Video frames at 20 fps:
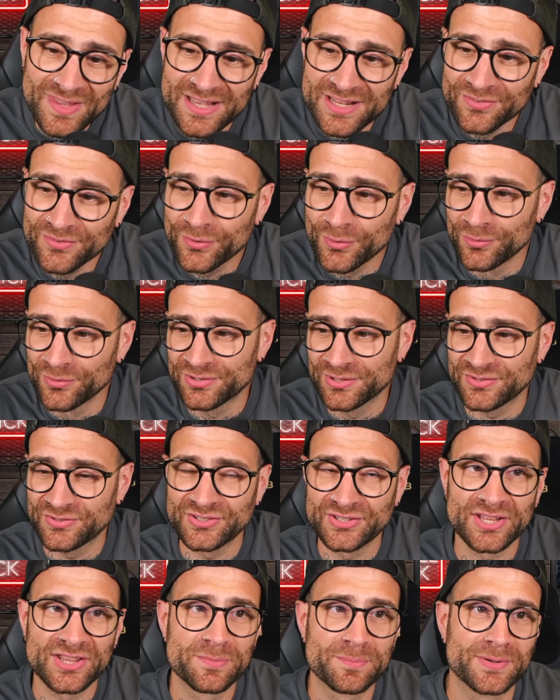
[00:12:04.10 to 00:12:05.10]
of course, there's
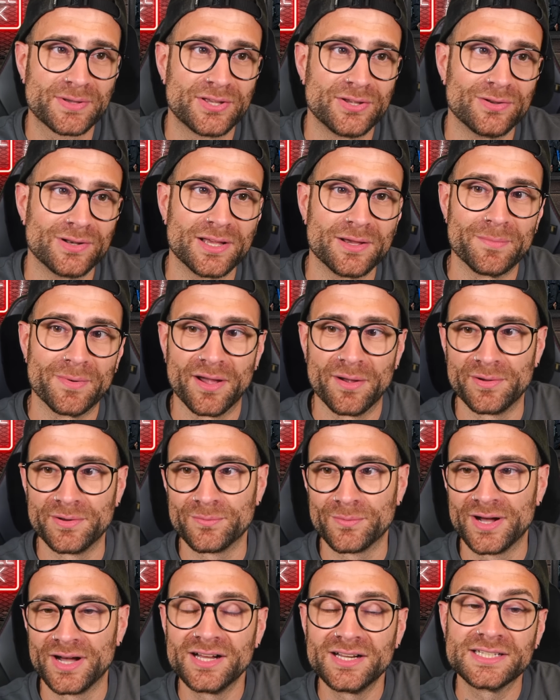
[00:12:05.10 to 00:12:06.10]
another peculiar moment
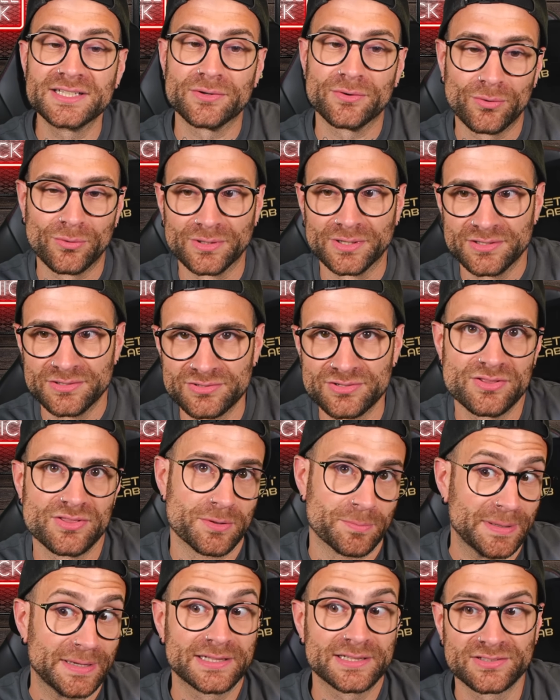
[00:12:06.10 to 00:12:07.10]
where Erling Haaland, the
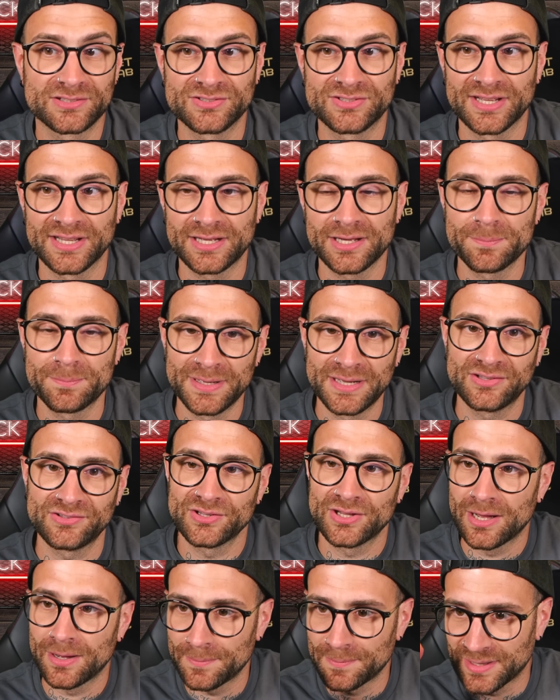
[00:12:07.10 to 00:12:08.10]
penalty taker, picks
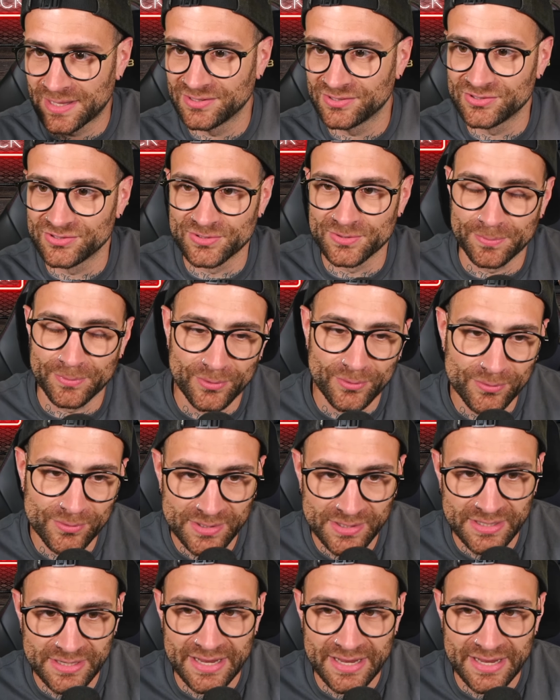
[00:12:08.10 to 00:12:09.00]
up, kisses the ball,